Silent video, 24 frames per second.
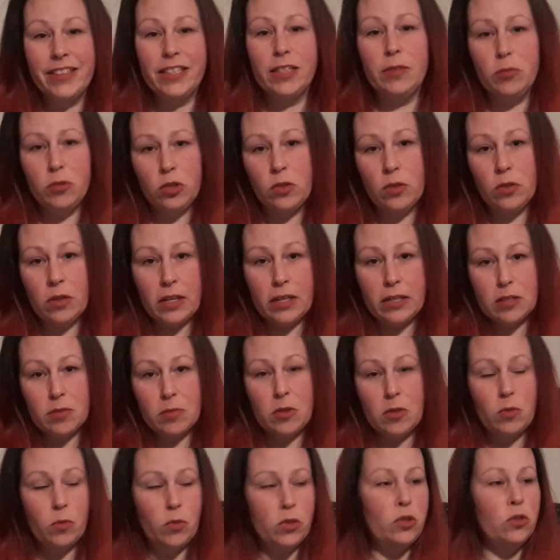them do that to
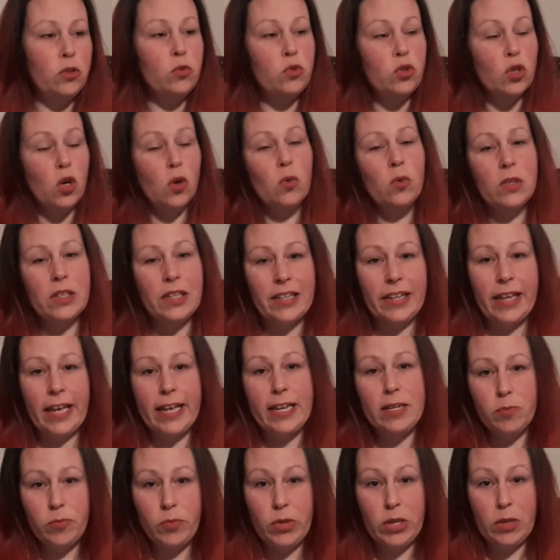me. When you don't
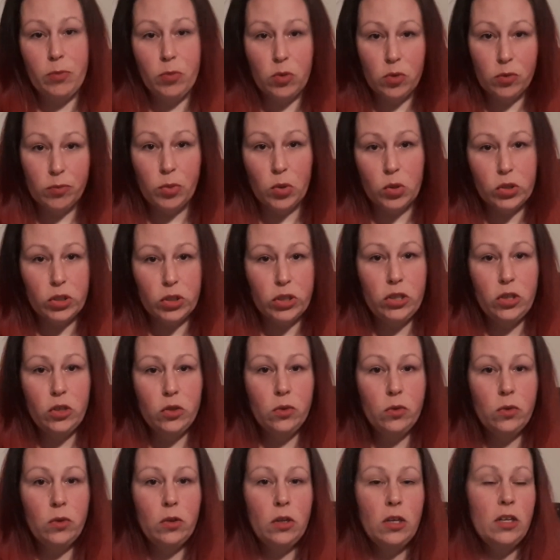let people bully
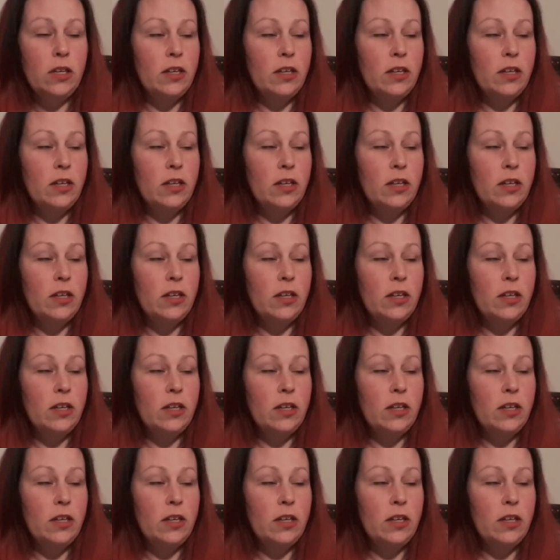you,